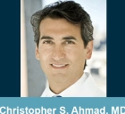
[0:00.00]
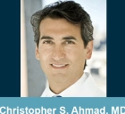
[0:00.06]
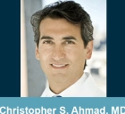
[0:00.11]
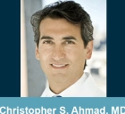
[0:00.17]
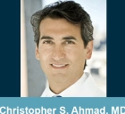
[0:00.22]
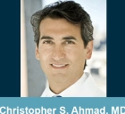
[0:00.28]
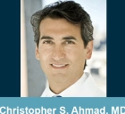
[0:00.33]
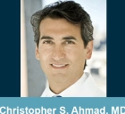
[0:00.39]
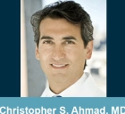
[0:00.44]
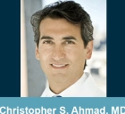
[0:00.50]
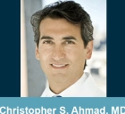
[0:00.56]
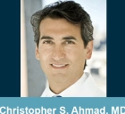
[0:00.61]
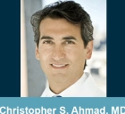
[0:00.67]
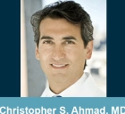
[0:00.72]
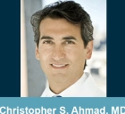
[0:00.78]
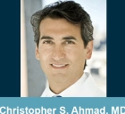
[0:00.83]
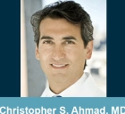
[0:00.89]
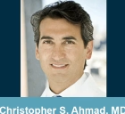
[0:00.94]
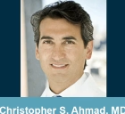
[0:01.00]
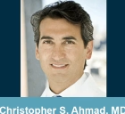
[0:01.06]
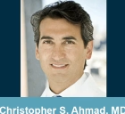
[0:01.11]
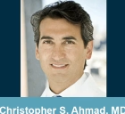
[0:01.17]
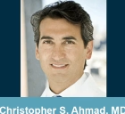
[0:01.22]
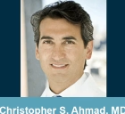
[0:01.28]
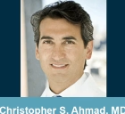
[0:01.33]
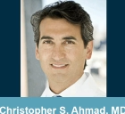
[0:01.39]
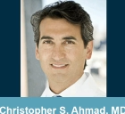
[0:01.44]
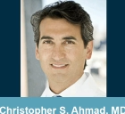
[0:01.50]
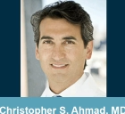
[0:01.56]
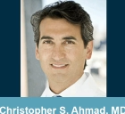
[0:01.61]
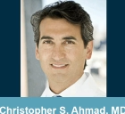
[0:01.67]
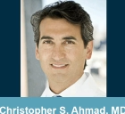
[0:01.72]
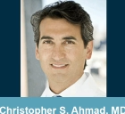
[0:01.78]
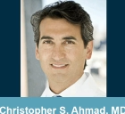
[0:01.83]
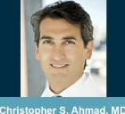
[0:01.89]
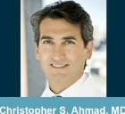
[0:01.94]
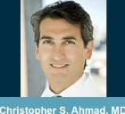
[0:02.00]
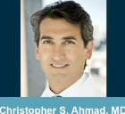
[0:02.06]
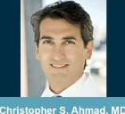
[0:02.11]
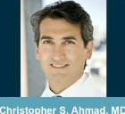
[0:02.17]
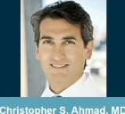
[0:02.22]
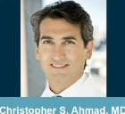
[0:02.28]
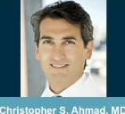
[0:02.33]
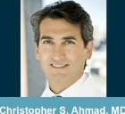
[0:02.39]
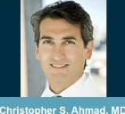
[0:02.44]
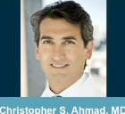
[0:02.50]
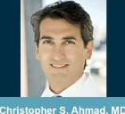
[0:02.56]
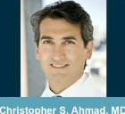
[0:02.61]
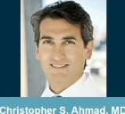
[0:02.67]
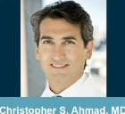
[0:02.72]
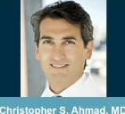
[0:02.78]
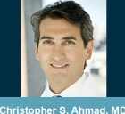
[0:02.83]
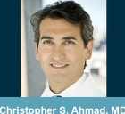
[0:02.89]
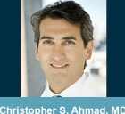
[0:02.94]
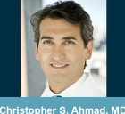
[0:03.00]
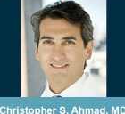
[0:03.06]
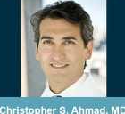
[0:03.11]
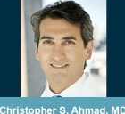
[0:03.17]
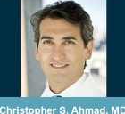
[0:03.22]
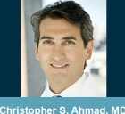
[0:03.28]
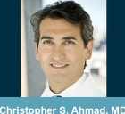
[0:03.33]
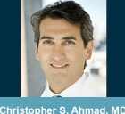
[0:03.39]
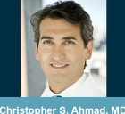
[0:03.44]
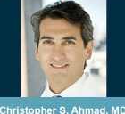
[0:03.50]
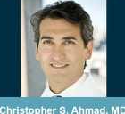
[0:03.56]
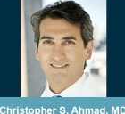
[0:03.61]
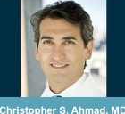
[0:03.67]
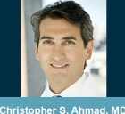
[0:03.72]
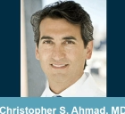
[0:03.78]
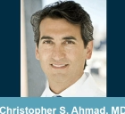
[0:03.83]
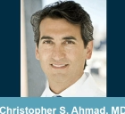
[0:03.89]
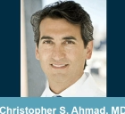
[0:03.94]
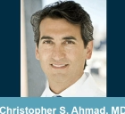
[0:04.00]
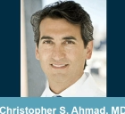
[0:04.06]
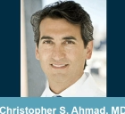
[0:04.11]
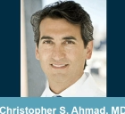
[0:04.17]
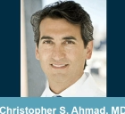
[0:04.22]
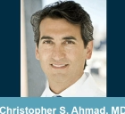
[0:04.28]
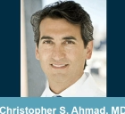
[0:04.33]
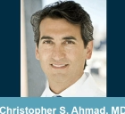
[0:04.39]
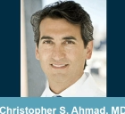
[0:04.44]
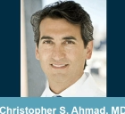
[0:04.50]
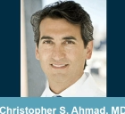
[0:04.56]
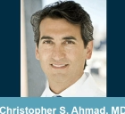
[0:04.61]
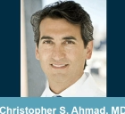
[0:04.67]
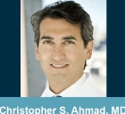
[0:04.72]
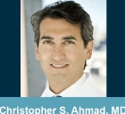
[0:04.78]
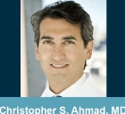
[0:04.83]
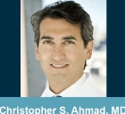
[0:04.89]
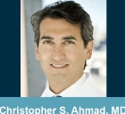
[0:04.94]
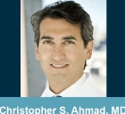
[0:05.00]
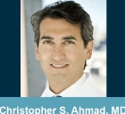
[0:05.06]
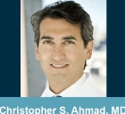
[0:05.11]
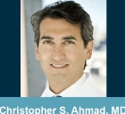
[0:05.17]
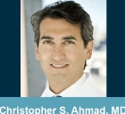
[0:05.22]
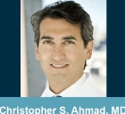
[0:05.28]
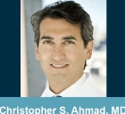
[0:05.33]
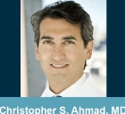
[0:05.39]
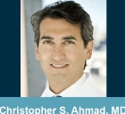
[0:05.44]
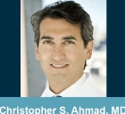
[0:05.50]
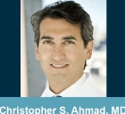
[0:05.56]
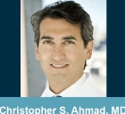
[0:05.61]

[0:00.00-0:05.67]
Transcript: This is a still picture; no speech is visible.